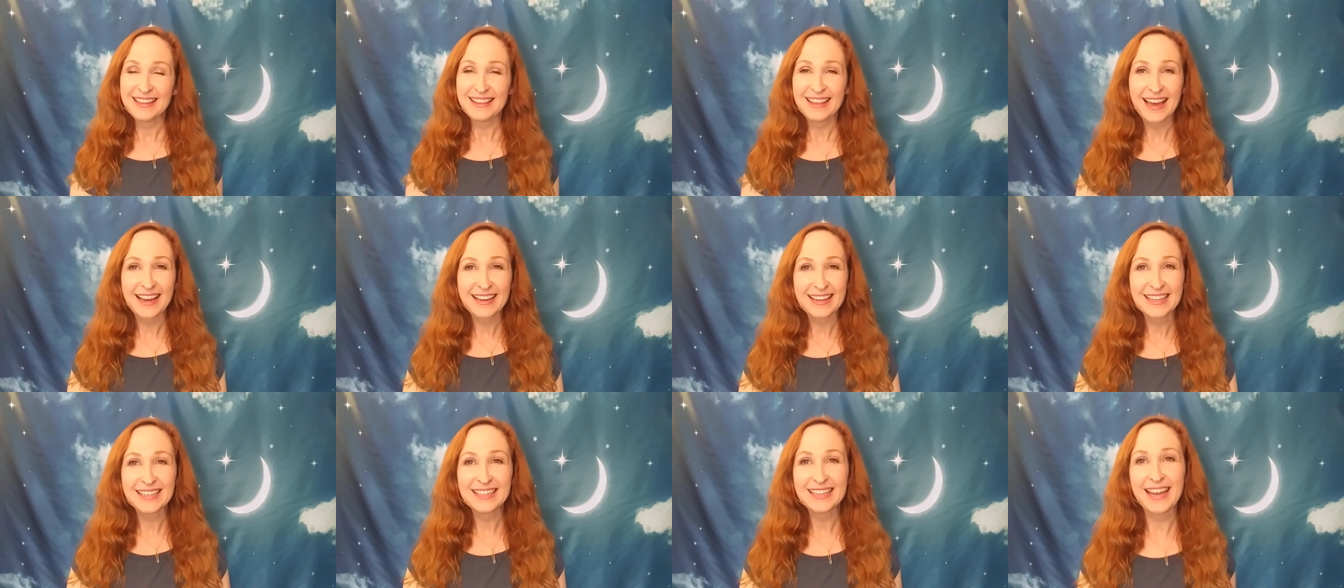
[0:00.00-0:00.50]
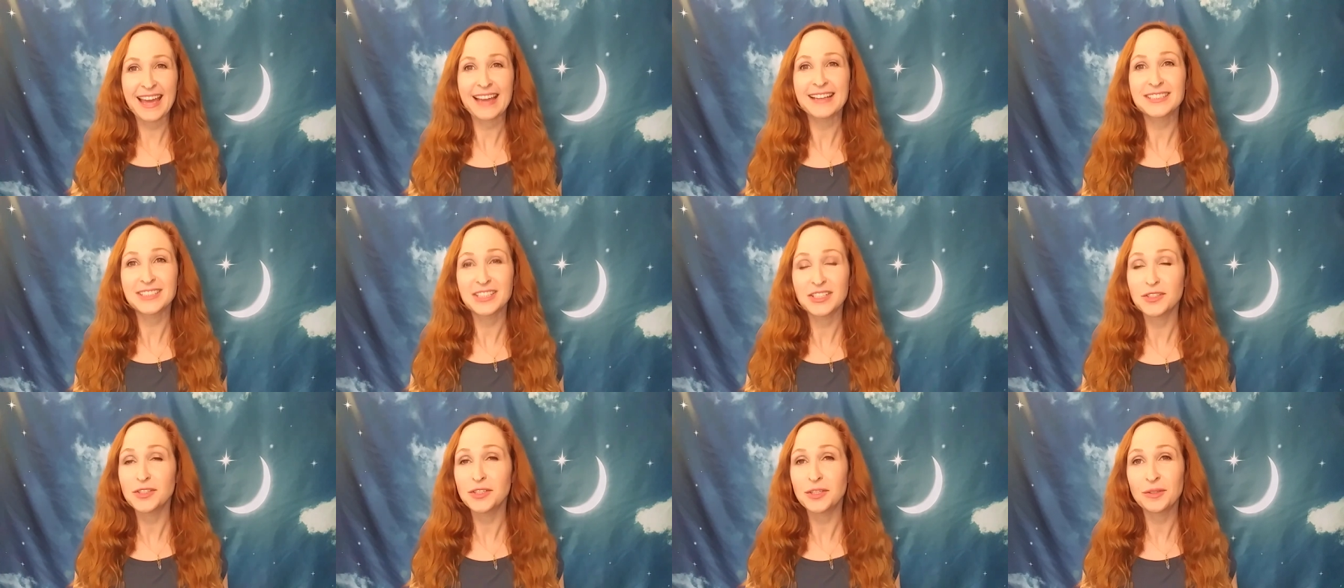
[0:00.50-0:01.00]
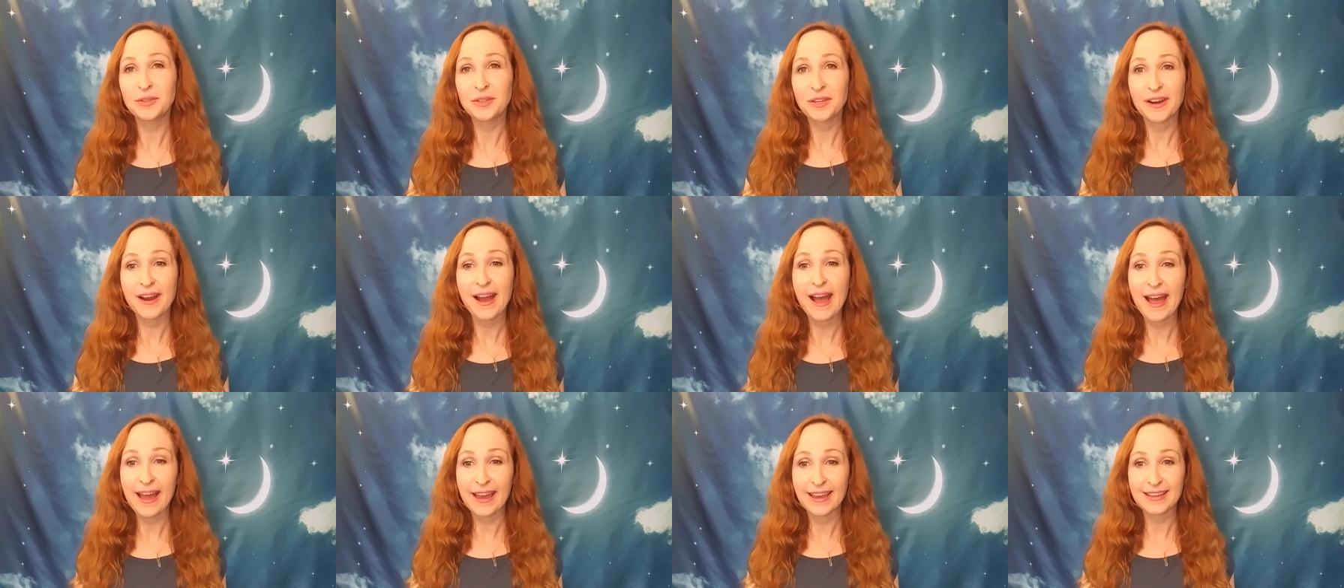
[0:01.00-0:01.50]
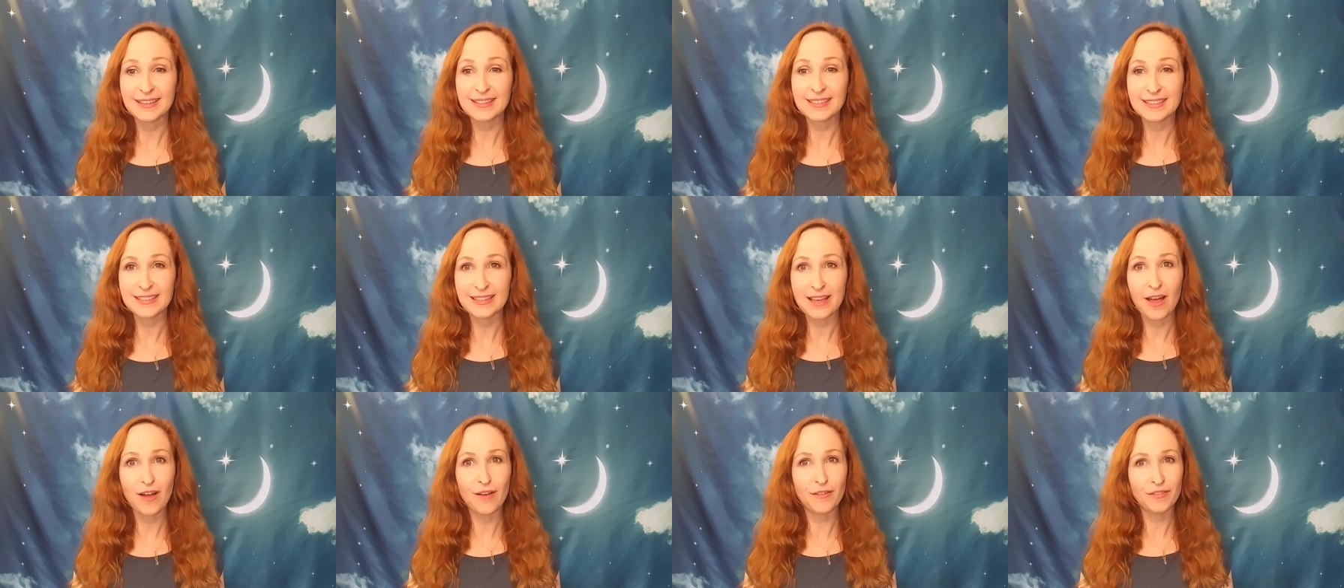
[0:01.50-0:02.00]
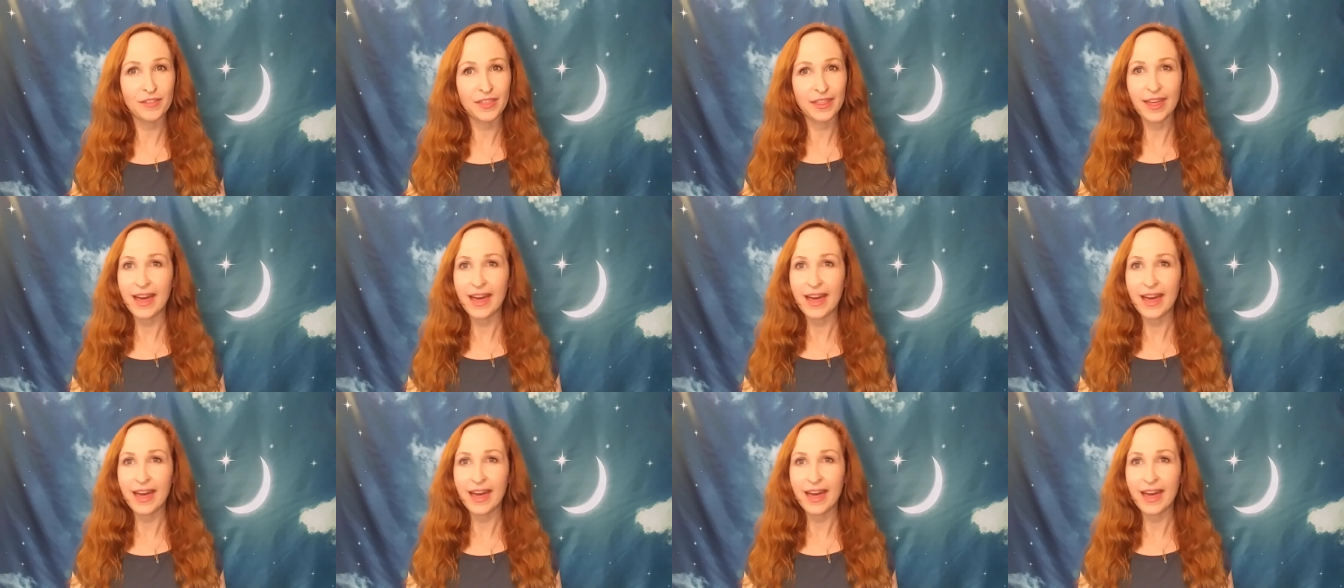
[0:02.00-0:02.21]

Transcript: that connection to your highest self.